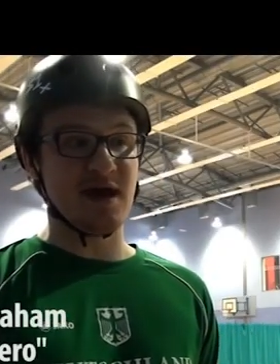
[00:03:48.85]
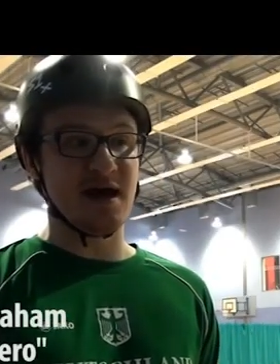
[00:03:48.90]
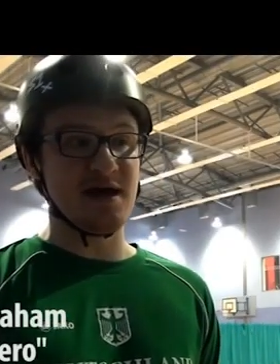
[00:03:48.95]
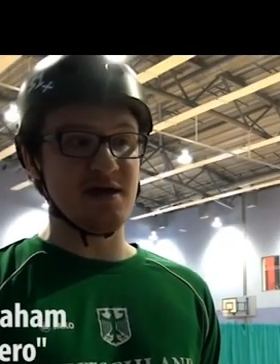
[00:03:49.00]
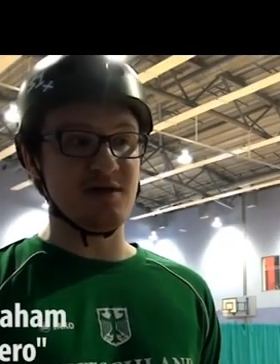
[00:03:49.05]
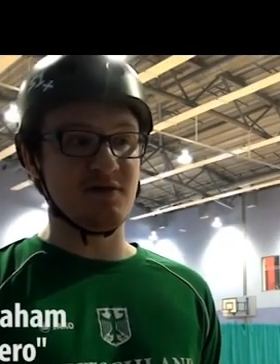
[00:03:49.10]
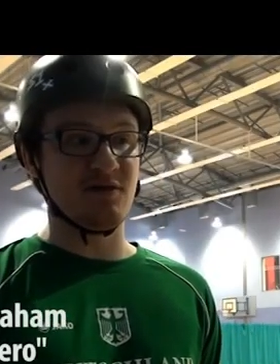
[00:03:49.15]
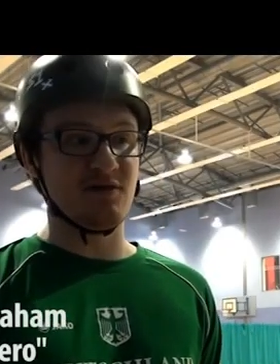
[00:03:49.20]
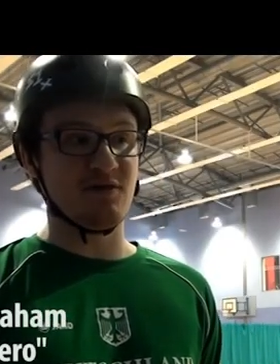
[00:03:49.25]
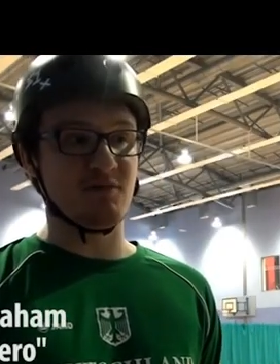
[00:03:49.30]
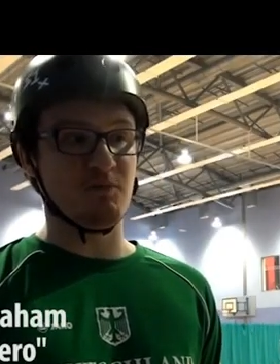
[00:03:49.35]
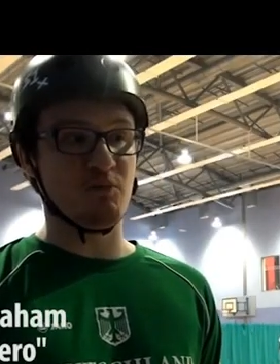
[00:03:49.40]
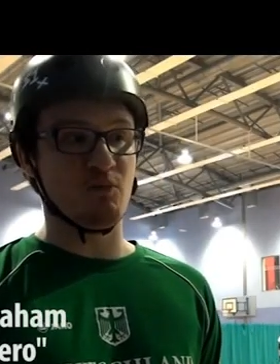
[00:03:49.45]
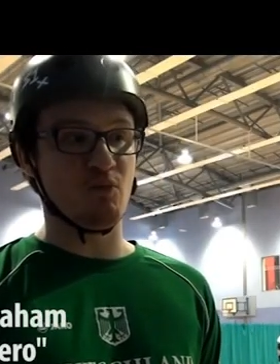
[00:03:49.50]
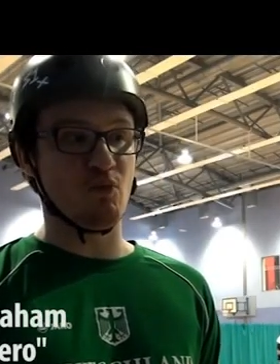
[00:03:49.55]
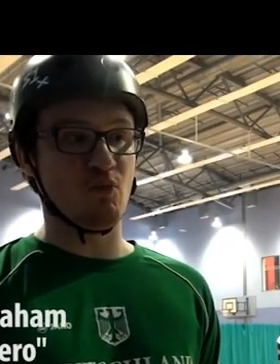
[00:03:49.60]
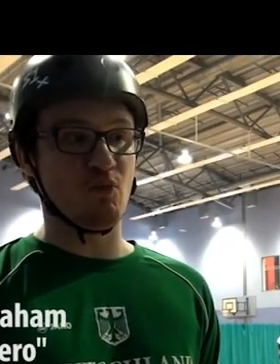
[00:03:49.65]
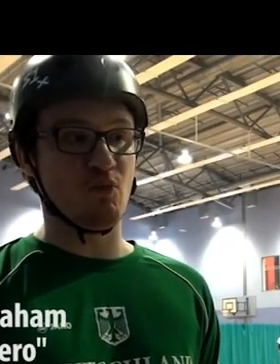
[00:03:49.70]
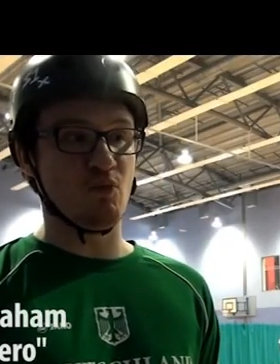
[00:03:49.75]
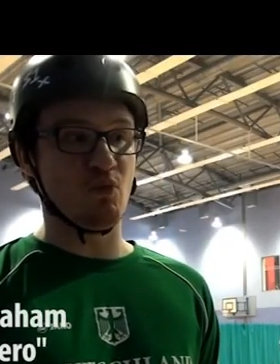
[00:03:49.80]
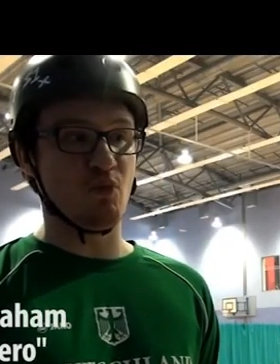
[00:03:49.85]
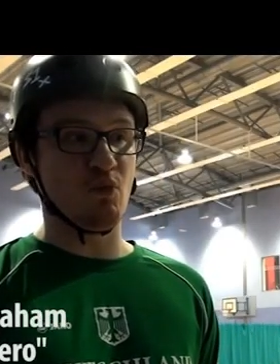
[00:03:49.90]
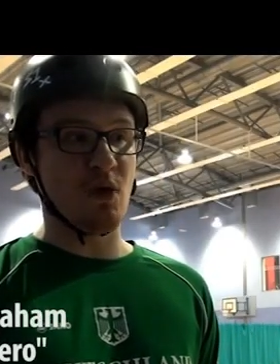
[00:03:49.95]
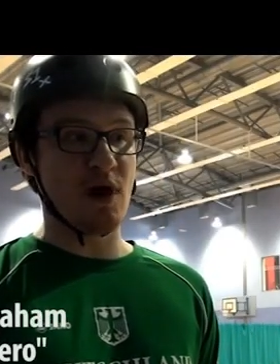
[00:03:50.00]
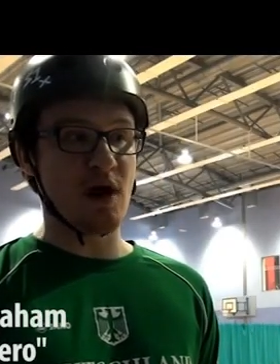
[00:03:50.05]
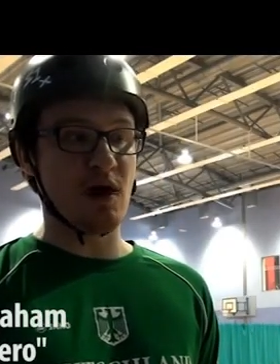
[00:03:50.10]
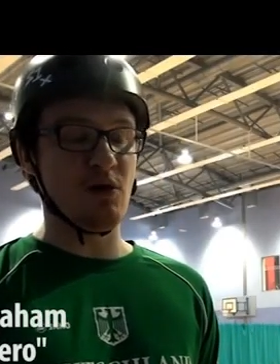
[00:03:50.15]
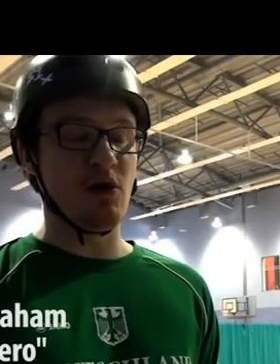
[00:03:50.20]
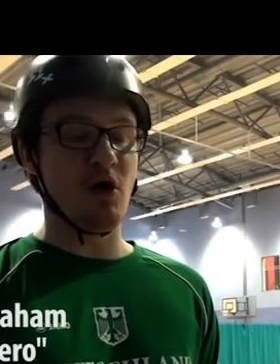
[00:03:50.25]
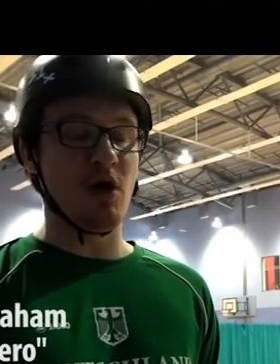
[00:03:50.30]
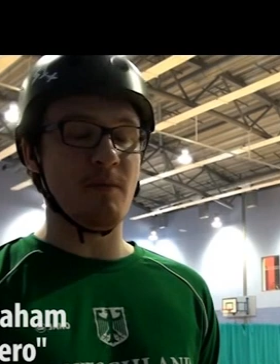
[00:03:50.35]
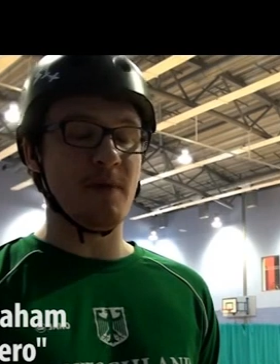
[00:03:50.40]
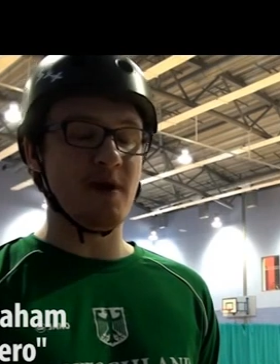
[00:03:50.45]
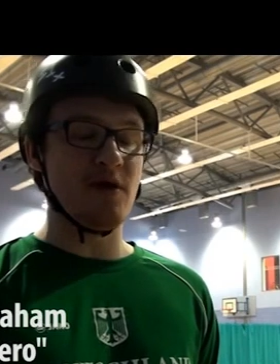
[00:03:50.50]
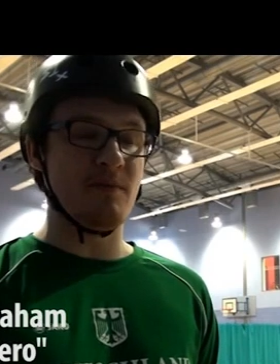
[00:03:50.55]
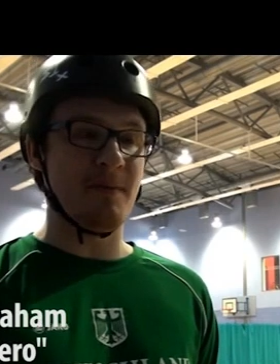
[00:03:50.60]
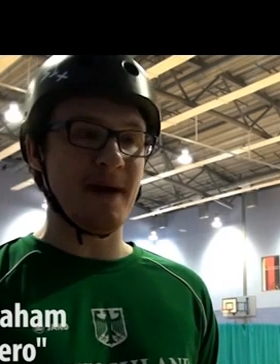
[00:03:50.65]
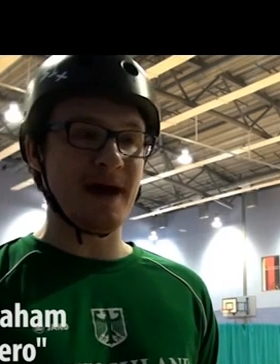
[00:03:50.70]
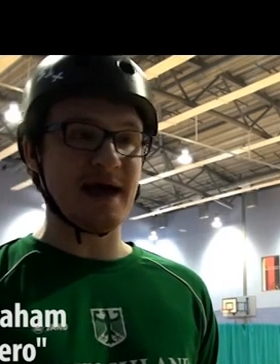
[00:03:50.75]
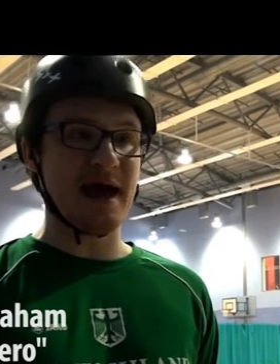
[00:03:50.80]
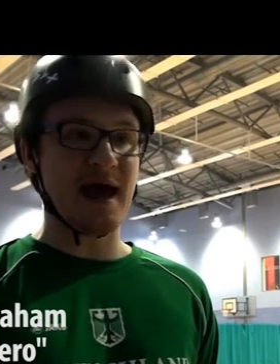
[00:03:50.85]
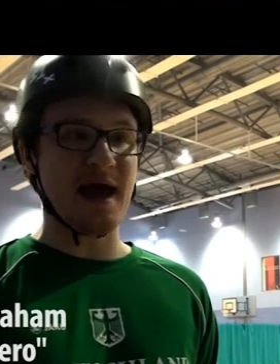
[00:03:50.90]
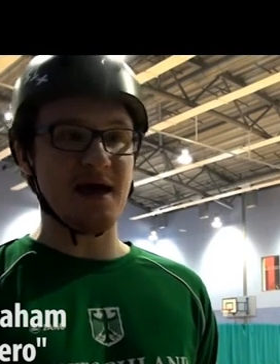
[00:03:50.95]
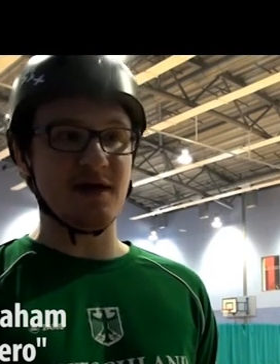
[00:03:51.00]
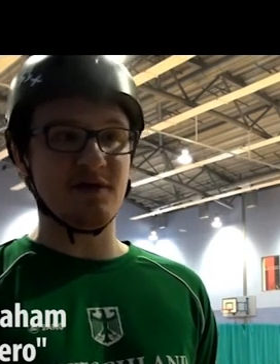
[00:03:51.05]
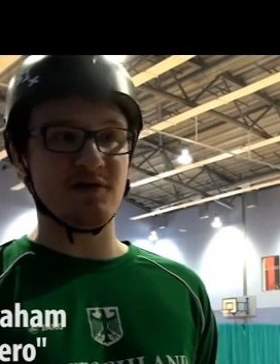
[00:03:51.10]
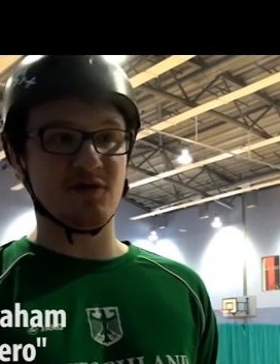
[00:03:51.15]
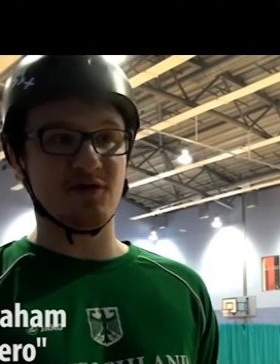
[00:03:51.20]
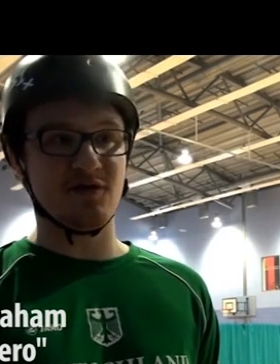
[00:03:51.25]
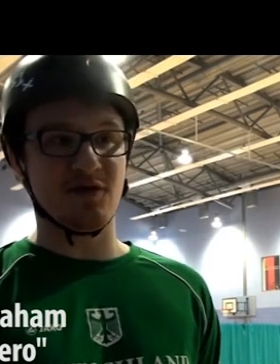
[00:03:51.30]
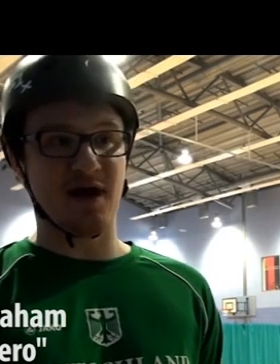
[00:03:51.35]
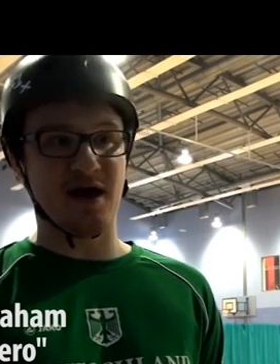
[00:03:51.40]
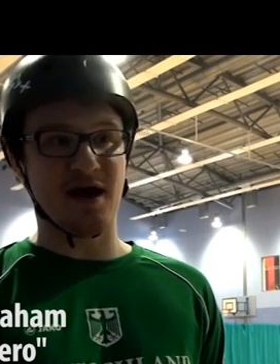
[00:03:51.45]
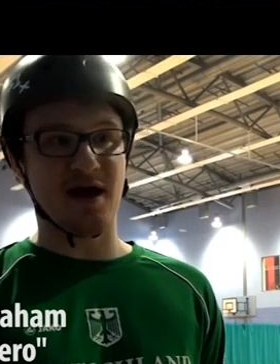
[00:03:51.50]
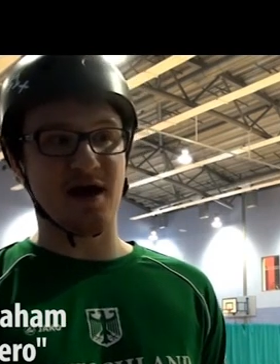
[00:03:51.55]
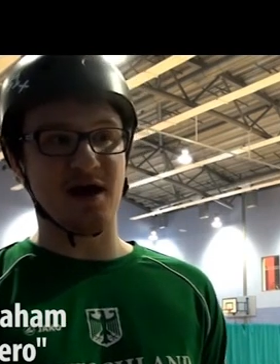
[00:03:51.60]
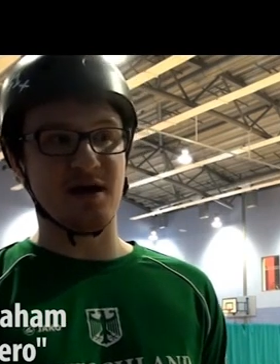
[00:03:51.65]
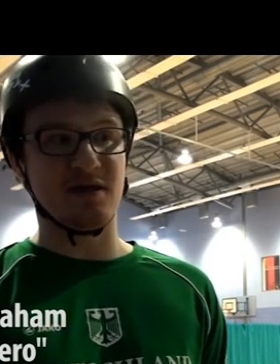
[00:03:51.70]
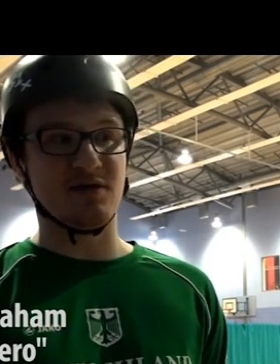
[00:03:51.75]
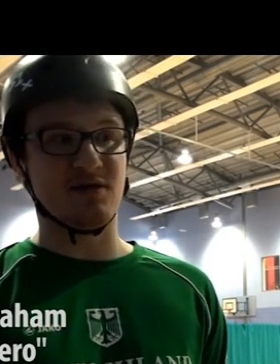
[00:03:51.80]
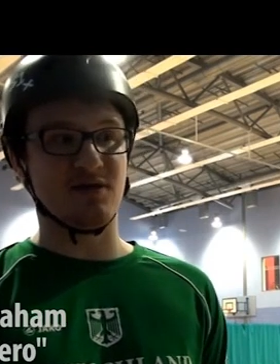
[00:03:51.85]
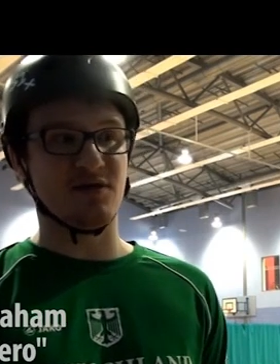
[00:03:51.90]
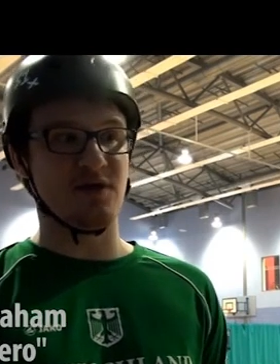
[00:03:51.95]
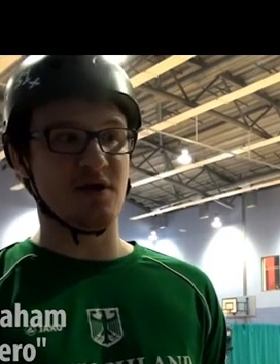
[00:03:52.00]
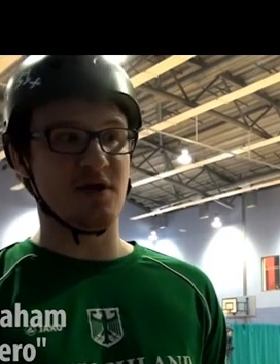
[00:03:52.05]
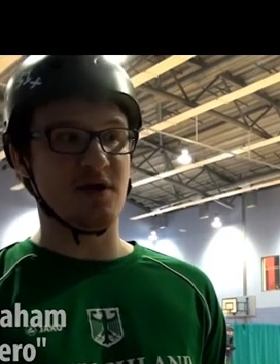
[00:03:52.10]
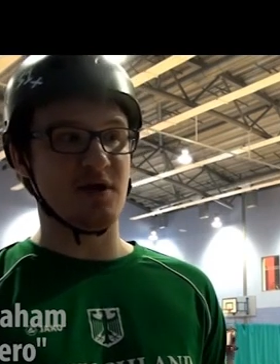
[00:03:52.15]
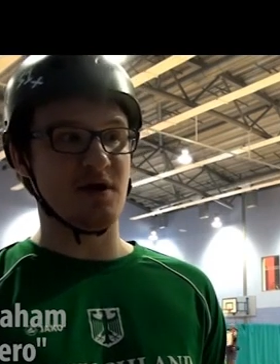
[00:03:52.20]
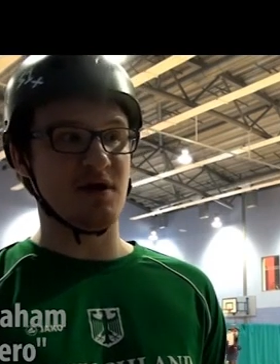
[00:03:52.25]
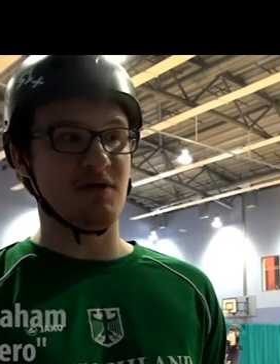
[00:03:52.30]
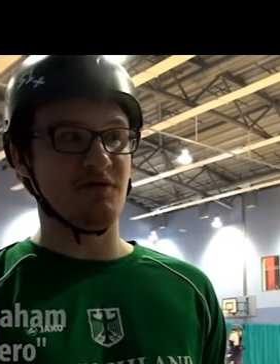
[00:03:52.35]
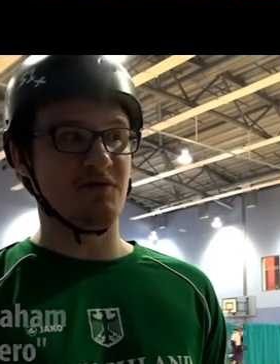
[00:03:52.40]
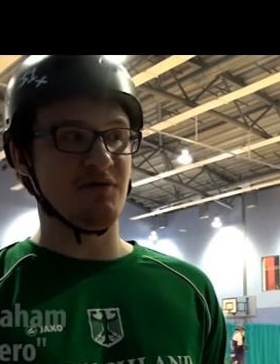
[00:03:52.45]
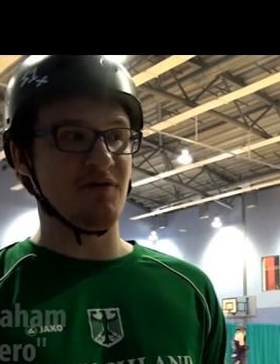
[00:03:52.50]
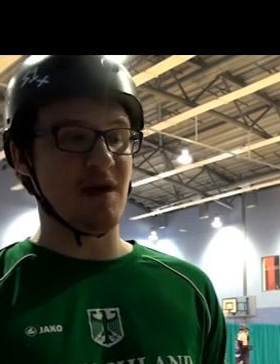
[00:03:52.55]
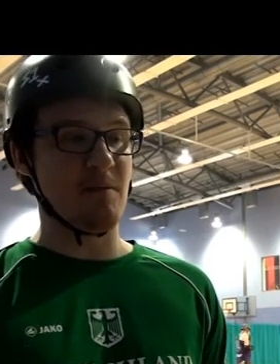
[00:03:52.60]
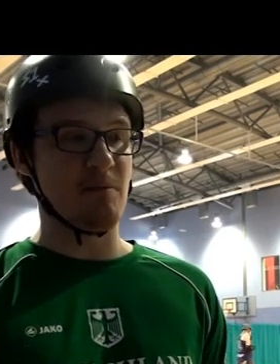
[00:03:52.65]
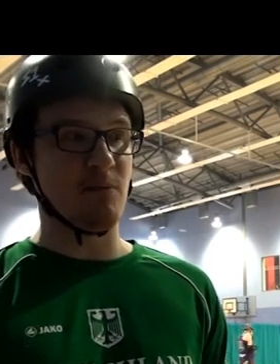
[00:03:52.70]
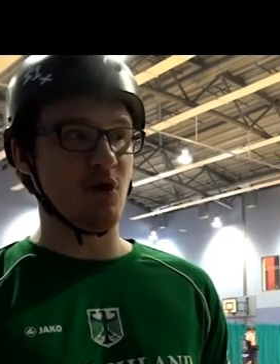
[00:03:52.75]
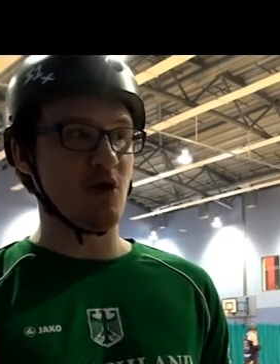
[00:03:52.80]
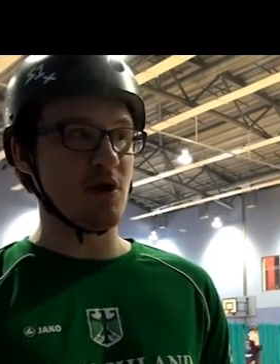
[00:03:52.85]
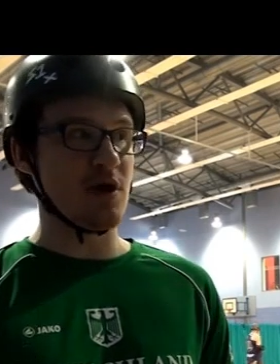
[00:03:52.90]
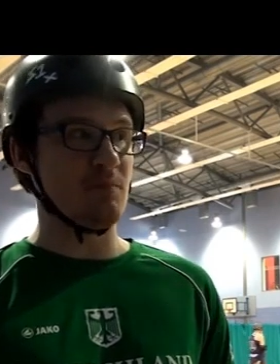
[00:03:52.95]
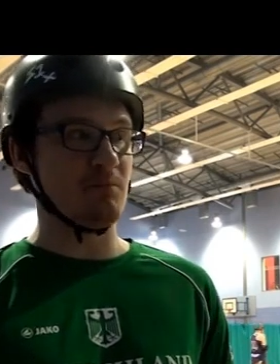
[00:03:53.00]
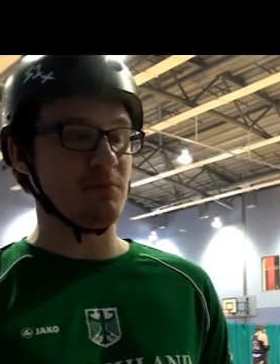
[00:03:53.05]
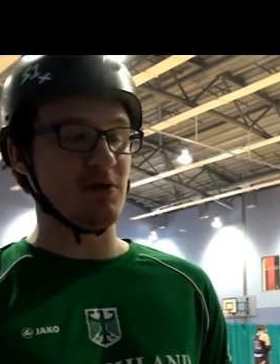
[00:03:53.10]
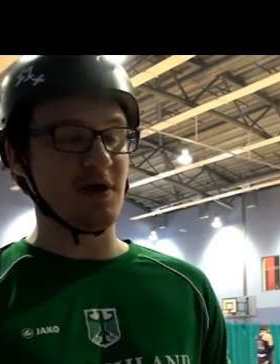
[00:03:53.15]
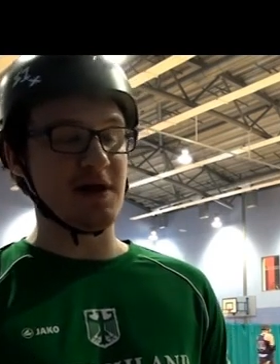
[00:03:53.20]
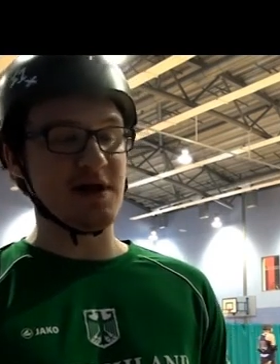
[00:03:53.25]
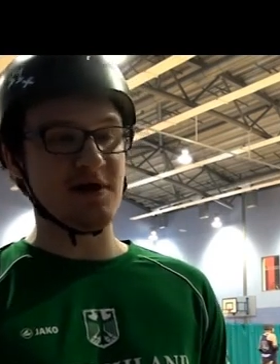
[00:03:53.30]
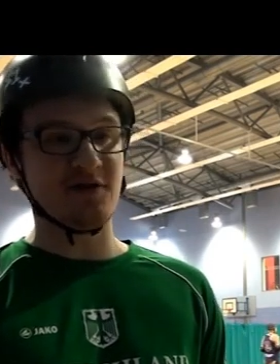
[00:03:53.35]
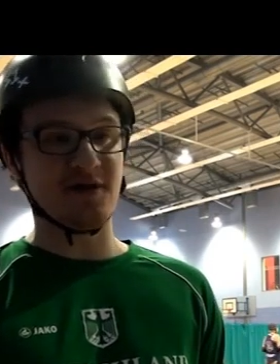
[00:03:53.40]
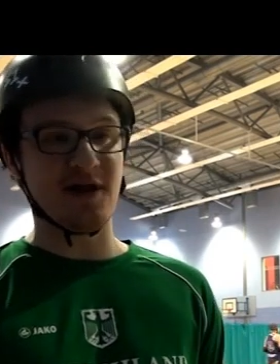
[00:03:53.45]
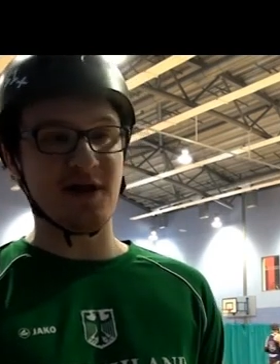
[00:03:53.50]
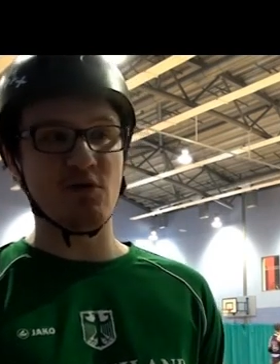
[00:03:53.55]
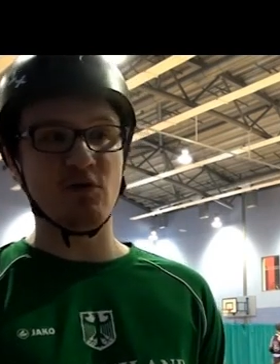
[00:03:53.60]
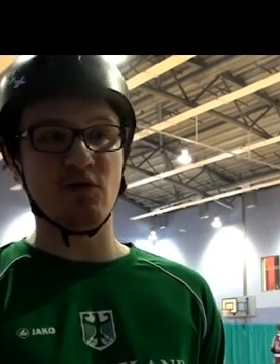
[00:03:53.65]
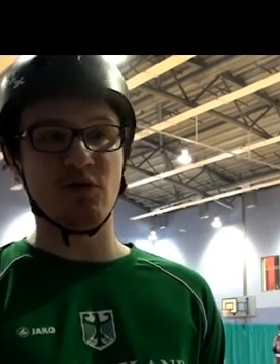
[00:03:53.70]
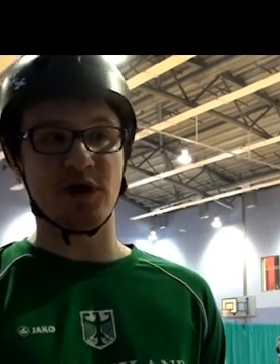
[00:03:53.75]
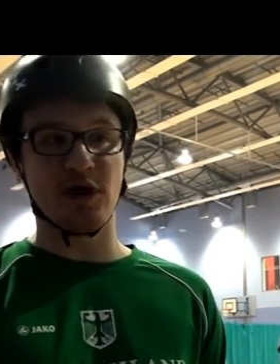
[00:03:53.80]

Guys wear a lot about the big hits and the flamboyant play style.